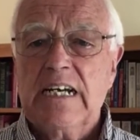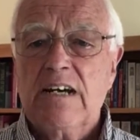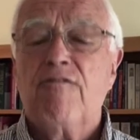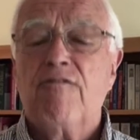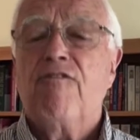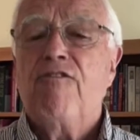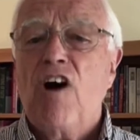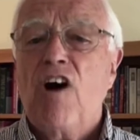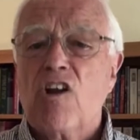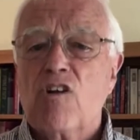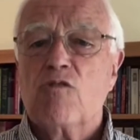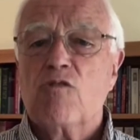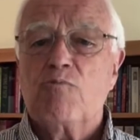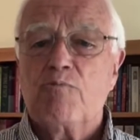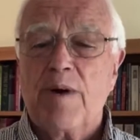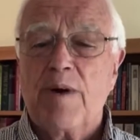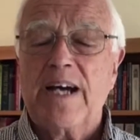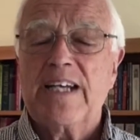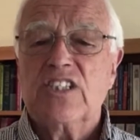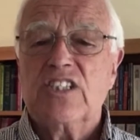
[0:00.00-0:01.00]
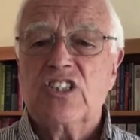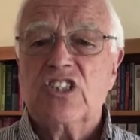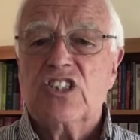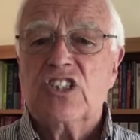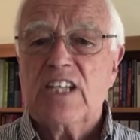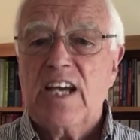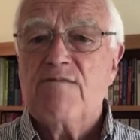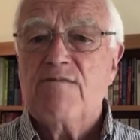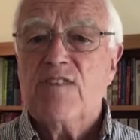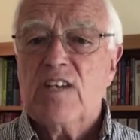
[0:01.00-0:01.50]
followed by
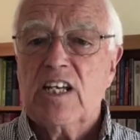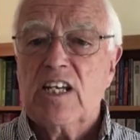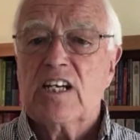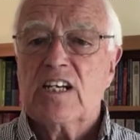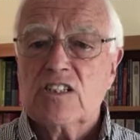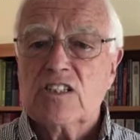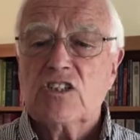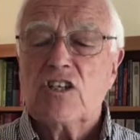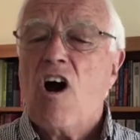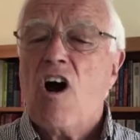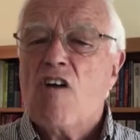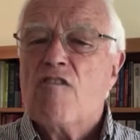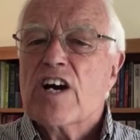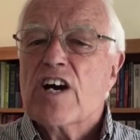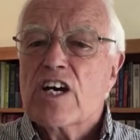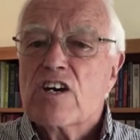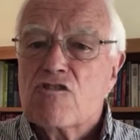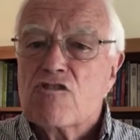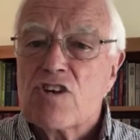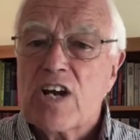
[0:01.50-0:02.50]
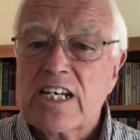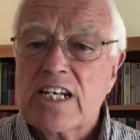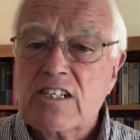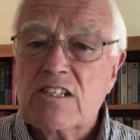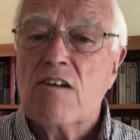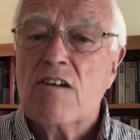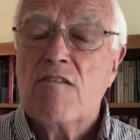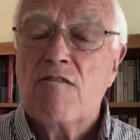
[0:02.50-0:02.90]
7 years of a great